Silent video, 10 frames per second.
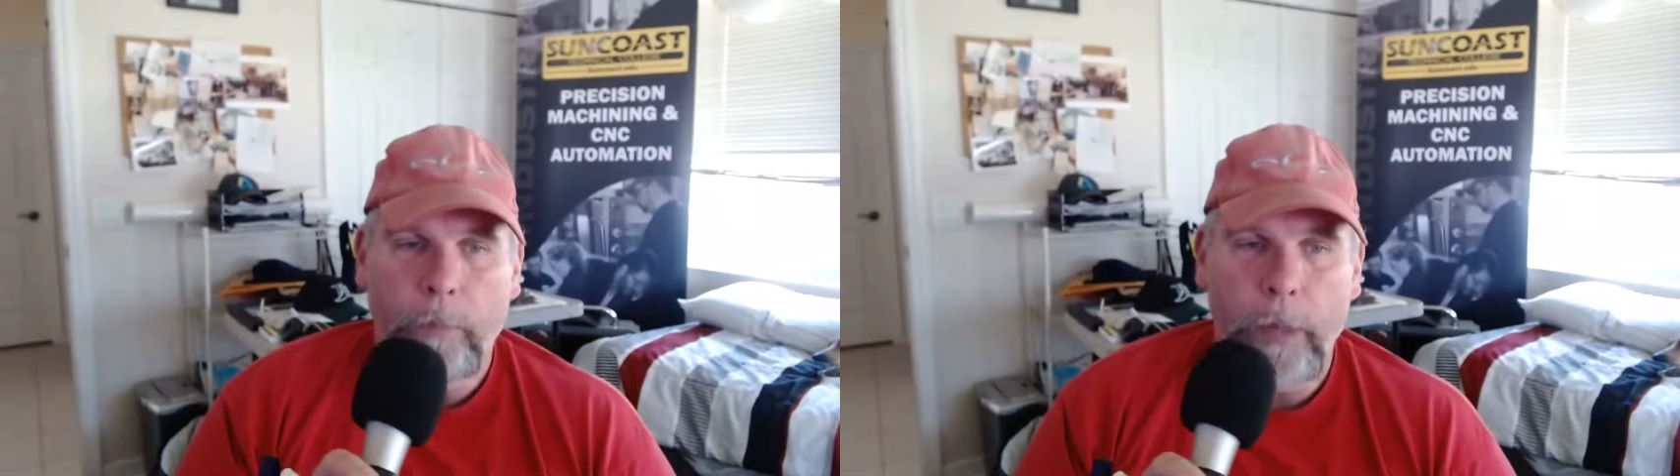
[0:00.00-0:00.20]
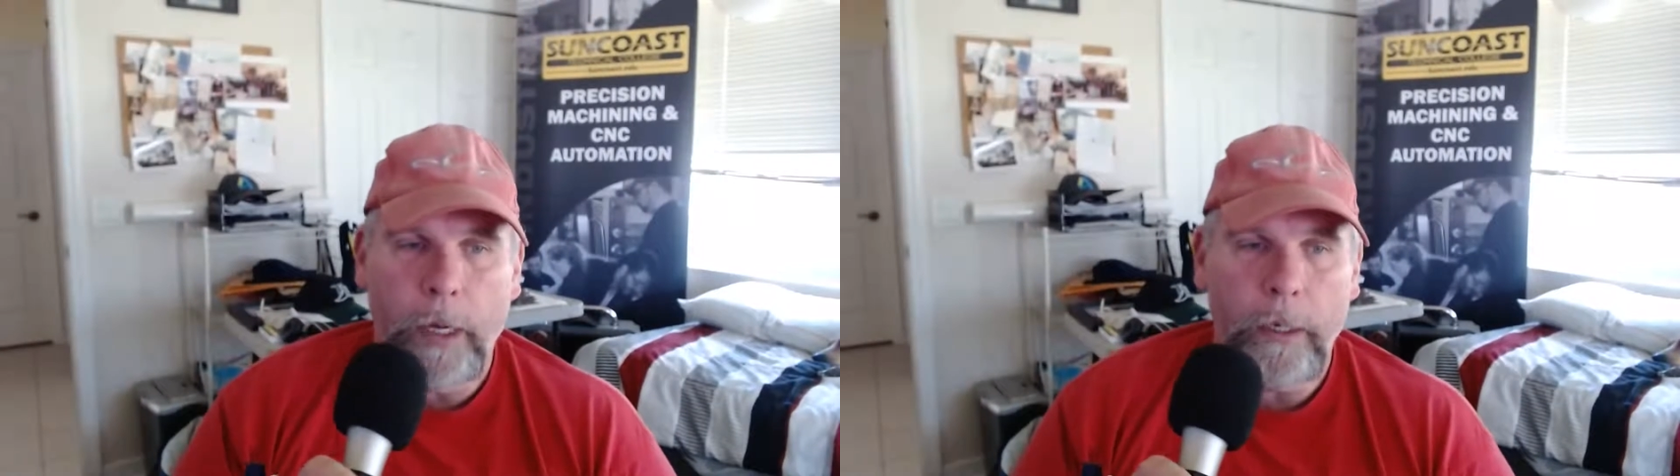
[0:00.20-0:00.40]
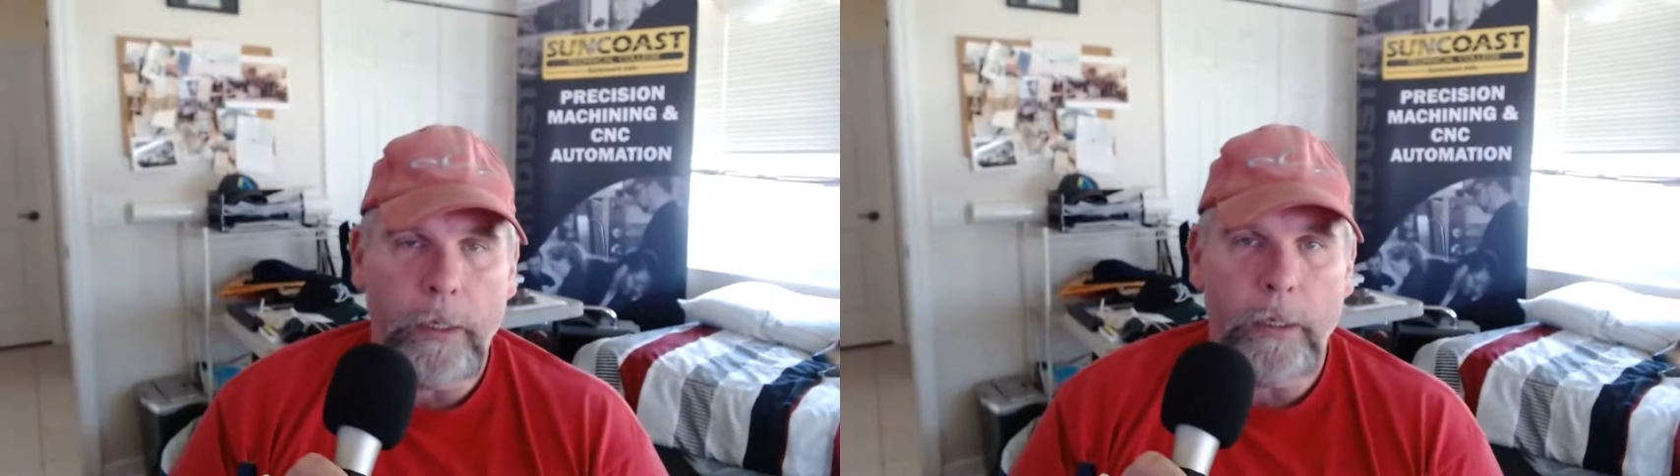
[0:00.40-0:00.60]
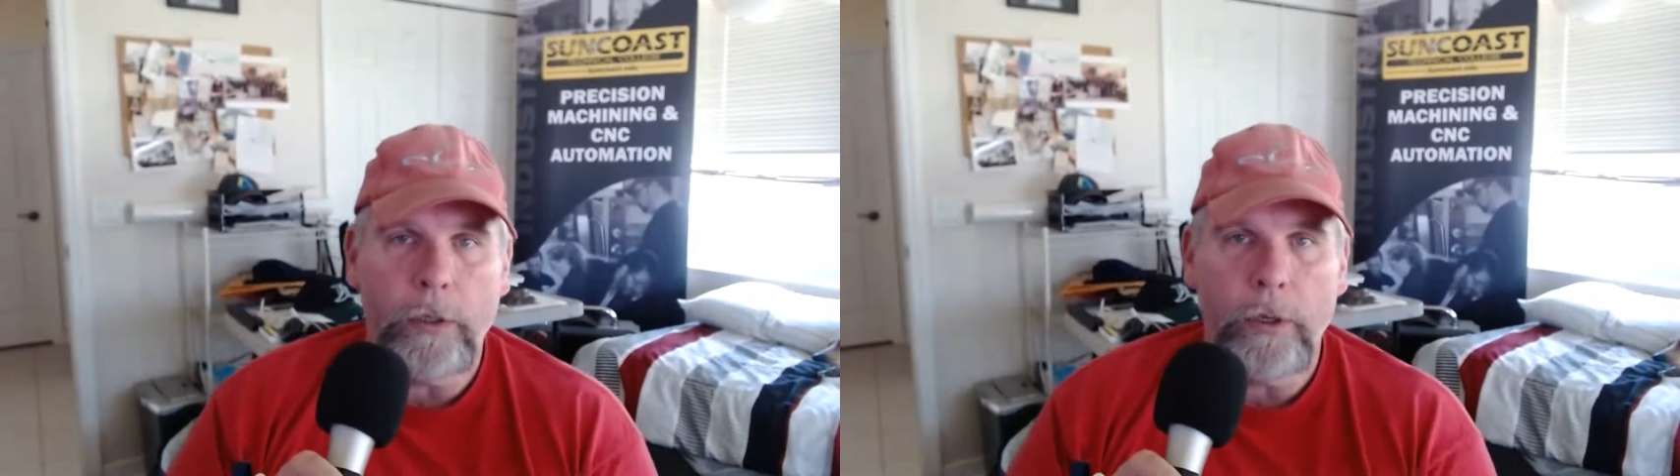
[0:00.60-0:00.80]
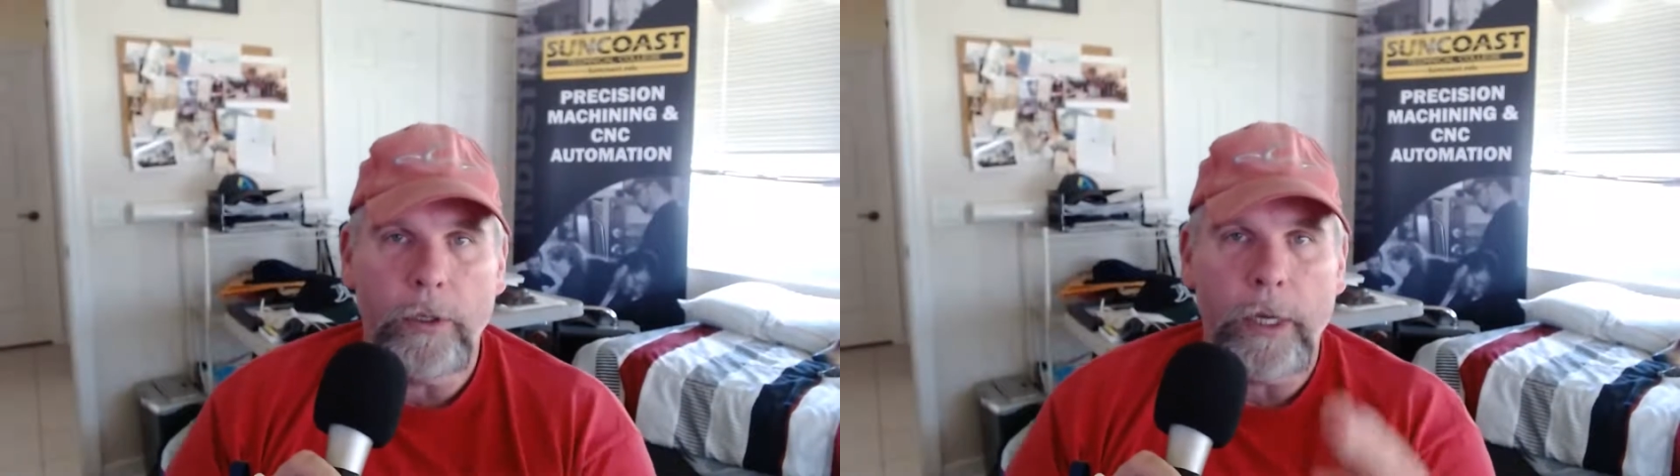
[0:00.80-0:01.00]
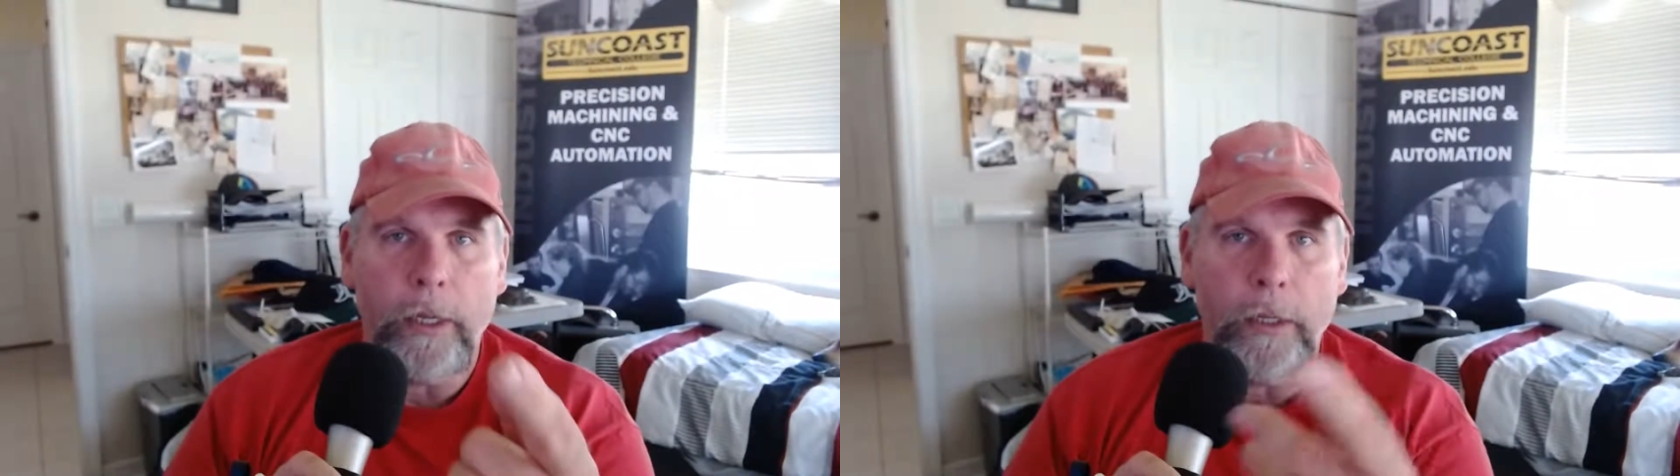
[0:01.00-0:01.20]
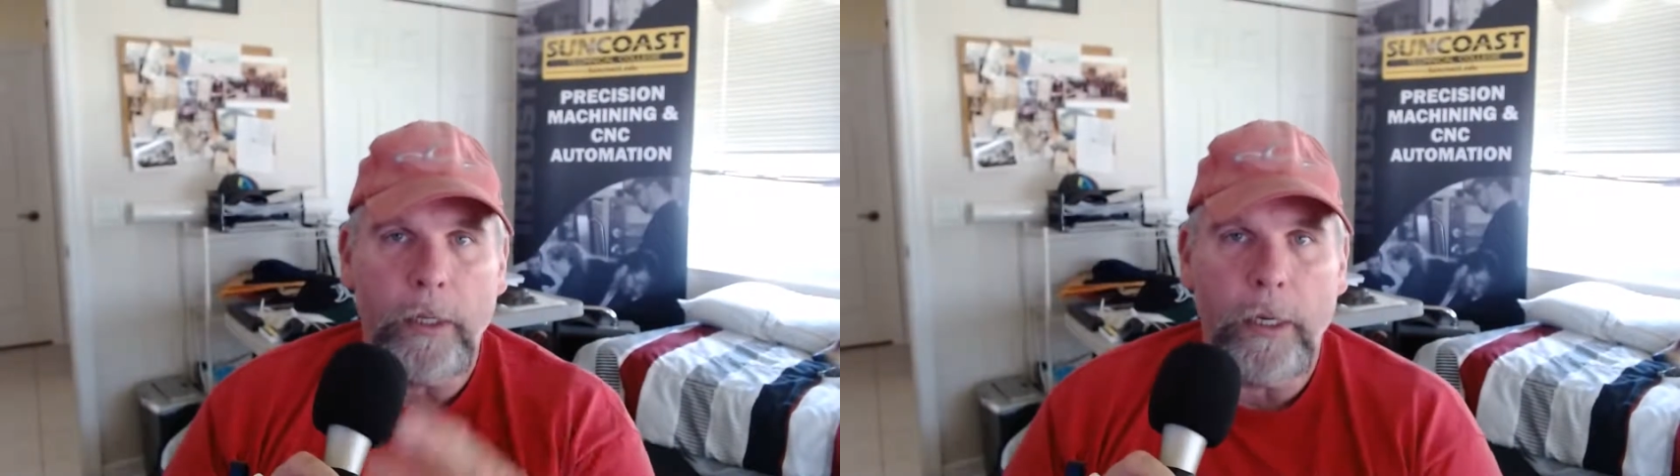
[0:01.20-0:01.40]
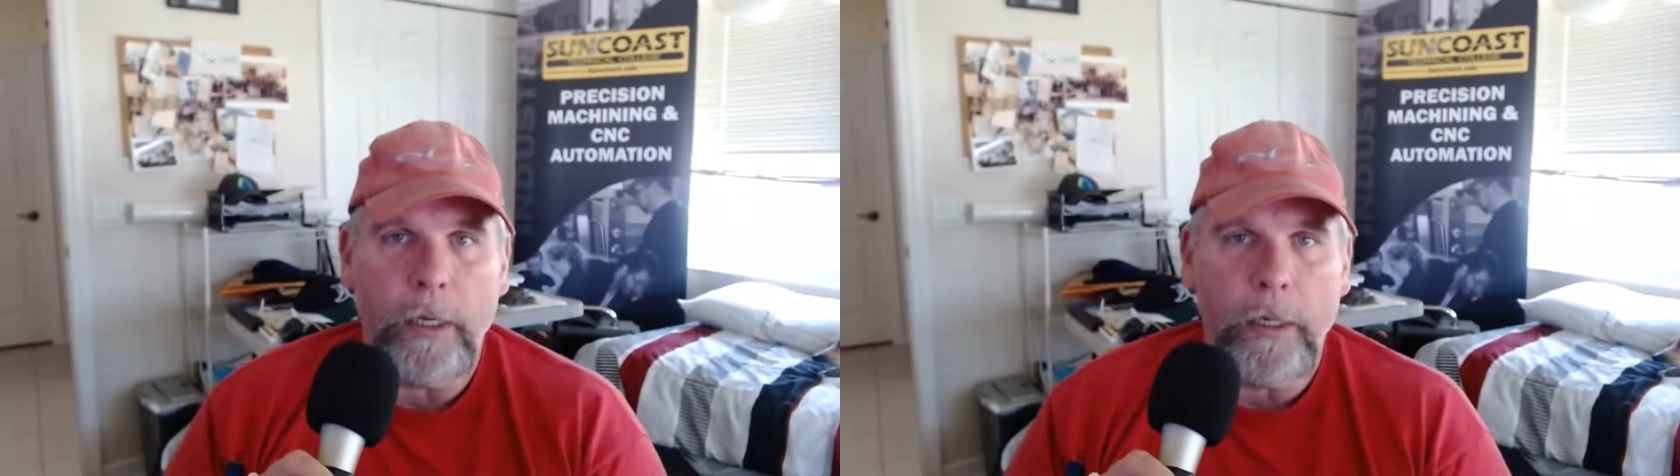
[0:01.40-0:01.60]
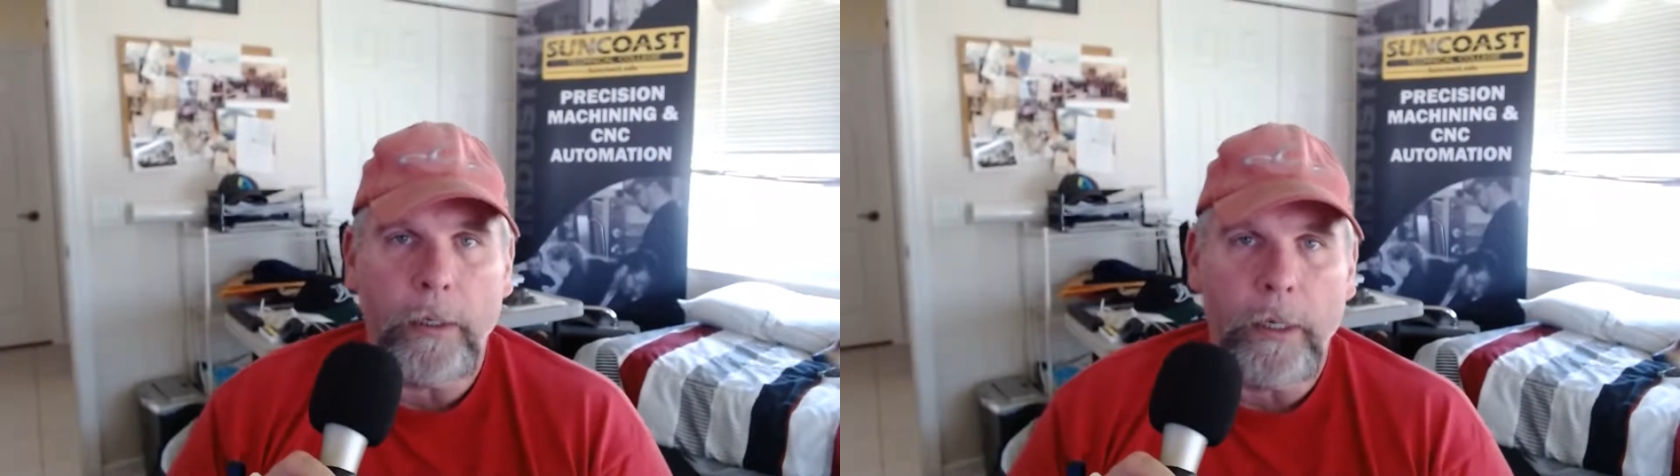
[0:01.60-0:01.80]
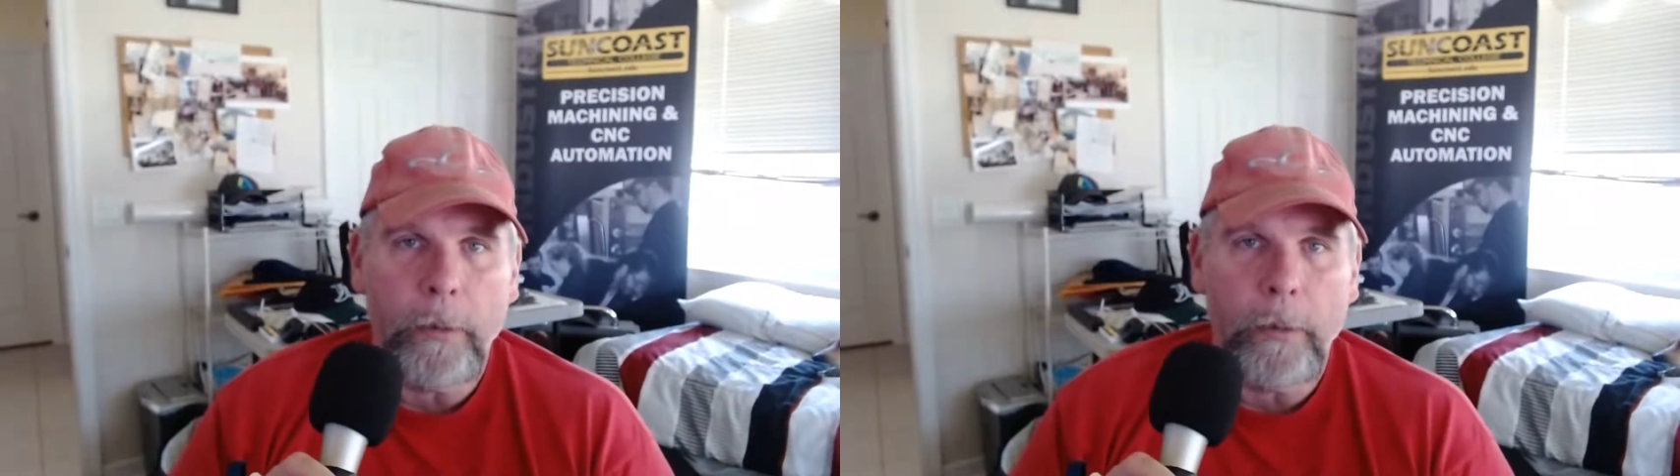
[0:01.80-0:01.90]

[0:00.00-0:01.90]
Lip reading: but it turns out the